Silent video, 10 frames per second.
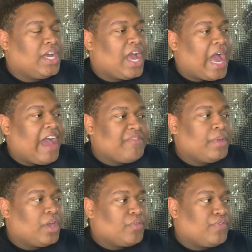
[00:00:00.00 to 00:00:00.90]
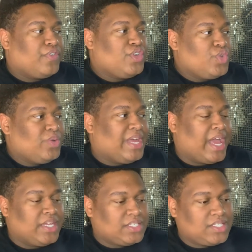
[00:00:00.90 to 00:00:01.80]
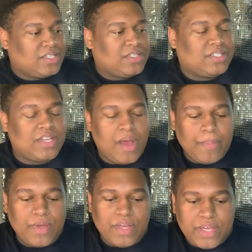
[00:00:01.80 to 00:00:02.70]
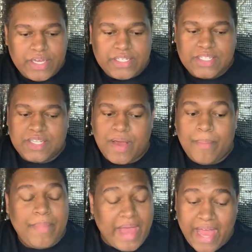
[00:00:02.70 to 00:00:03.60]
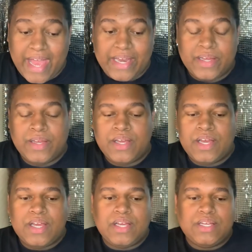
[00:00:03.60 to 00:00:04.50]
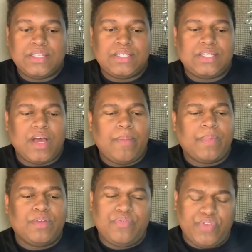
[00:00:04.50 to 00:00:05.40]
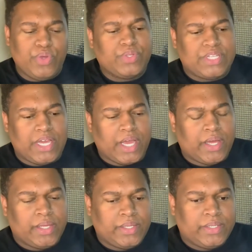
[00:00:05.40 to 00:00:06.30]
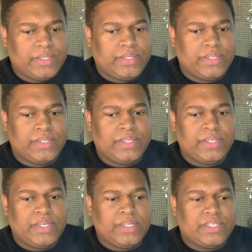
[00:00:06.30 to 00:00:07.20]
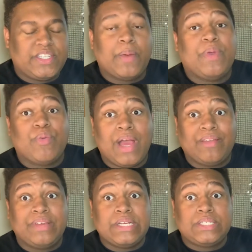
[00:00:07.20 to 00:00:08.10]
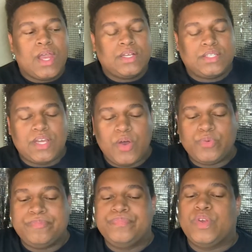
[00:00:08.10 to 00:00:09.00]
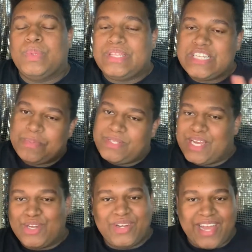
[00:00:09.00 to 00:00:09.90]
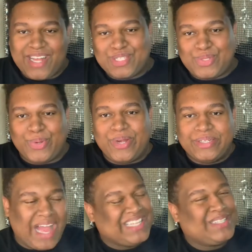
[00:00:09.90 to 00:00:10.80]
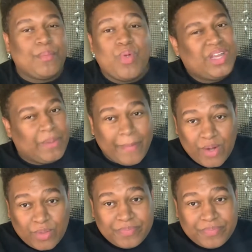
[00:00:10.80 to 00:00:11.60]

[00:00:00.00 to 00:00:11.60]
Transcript: I've been on a few dates, some good, some bad, some confusing, some irrelevant. So with this particular dating story, it's somewhere in the middle.